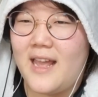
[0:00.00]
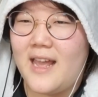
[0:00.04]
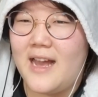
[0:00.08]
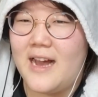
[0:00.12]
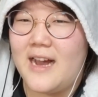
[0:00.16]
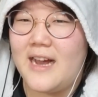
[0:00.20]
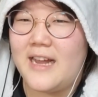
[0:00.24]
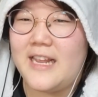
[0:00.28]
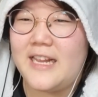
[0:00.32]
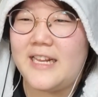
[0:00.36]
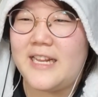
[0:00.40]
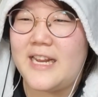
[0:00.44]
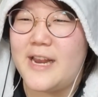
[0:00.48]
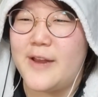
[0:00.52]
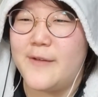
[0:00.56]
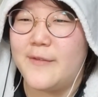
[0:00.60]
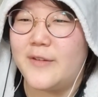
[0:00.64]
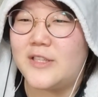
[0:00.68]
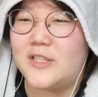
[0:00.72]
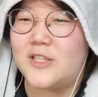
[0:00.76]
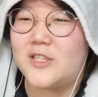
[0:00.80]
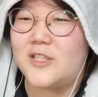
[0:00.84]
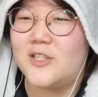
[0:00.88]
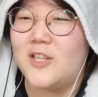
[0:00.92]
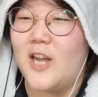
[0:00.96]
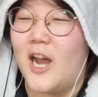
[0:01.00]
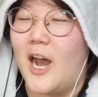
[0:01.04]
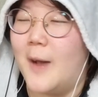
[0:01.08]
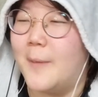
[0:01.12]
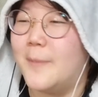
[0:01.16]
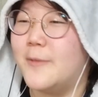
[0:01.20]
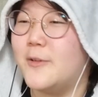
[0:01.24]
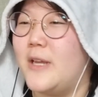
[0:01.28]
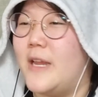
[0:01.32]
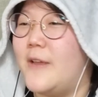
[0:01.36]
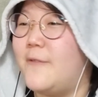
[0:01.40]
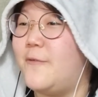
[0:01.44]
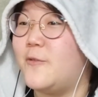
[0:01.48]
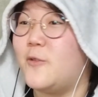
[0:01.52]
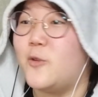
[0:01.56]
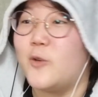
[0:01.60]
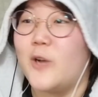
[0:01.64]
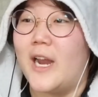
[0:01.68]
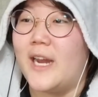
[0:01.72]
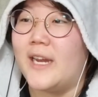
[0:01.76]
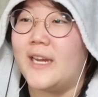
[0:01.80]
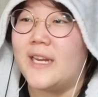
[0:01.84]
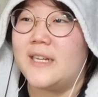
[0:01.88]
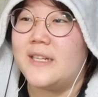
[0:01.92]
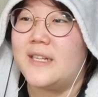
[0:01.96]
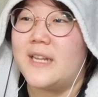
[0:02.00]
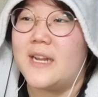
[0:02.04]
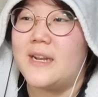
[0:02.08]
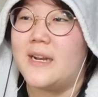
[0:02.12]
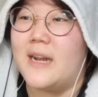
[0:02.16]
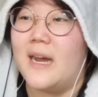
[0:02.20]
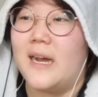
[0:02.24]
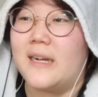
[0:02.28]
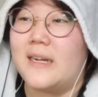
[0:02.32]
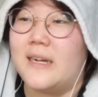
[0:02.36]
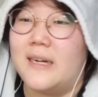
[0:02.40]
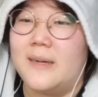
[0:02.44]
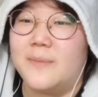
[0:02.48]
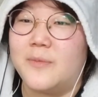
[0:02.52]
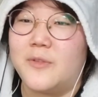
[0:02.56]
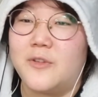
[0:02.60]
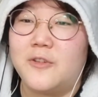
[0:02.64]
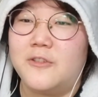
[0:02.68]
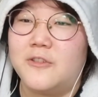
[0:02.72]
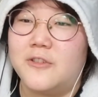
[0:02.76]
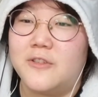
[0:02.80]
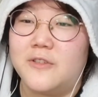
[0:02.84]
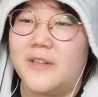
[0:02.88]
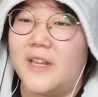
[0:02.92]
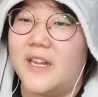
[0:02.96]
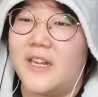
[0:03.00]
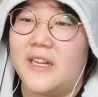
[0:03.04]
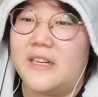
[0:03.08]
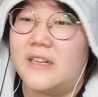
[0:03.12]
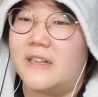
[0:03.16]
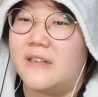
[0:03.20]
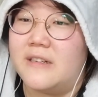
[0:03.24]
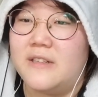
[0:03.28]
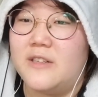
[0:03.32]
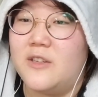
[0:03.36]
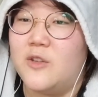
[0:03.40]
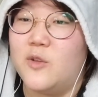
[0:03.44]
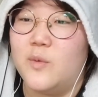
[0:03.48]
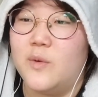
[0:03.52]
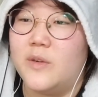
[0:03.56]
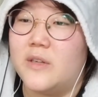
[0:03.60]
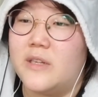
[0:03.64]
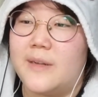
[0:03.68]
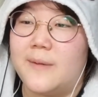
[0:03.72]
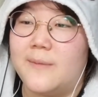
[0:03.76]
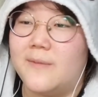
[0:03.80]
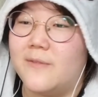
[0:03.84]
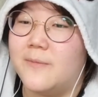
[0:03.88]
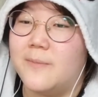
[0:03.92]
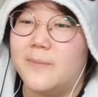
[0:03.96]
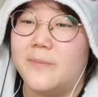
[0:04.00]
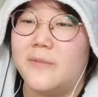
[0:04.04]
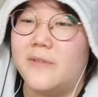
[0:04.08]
yeah, he didn't up. even stop. If Draken did not come through, then you would have.